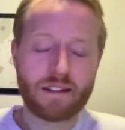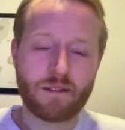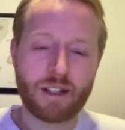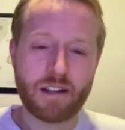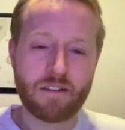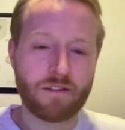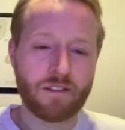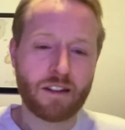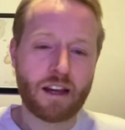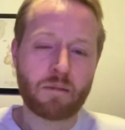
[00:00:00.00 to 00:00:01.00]
we give
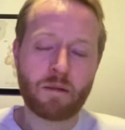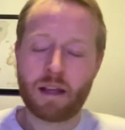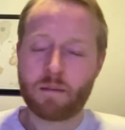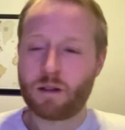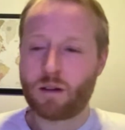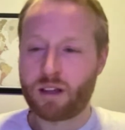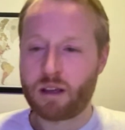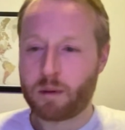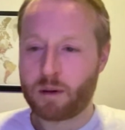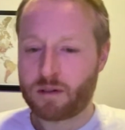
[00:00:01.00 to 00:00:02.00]
a lot of blame to
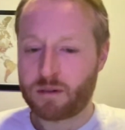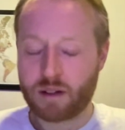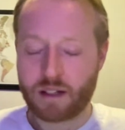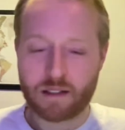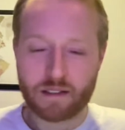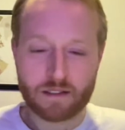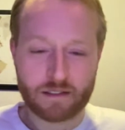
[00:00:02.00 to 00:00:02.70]
goalkeepers when